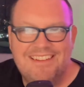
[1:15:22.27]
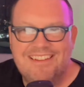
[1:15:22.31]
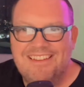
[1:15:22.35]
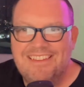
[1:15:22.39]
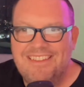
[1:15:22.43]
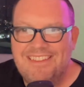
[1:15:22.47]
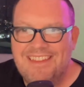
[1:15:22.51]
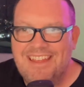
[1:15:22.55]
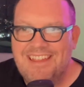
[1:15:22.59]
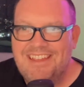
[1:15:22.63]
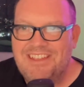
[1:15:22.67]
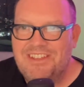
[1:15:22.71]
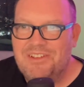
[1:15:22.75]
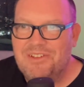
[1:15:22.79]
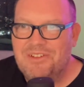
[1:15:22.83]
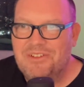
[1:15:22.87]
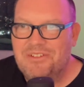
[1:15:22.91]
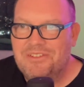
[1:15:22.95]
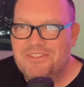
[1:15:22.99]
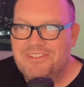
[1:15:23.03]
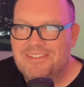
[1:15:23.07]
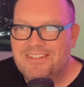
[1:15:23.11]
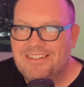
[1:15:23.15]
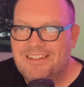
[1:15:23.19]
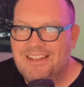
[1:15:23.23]
Thank you.
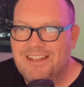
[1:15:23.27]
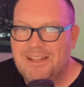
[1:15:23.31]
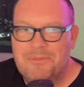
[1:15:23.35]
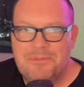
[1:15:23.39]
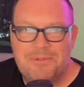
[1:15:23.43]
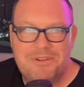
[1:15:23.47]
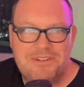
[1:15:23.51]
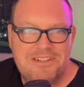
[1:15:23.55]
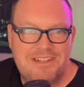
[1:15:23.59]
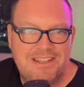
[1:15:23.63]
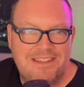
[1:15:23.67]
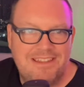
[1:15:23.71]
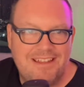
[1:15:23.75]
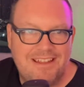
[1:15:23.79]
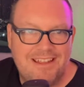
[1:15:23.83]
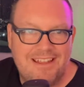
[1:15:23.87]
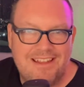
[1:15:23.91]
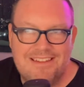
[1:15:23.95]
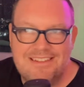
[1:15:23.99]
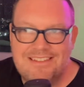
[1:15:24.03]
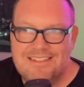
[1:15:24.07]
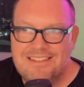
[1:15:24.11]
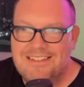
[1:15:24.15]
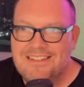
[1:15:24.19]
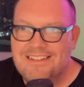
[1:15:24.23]
I appreciate that,
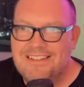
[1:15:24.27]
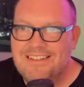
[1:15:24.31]
guys.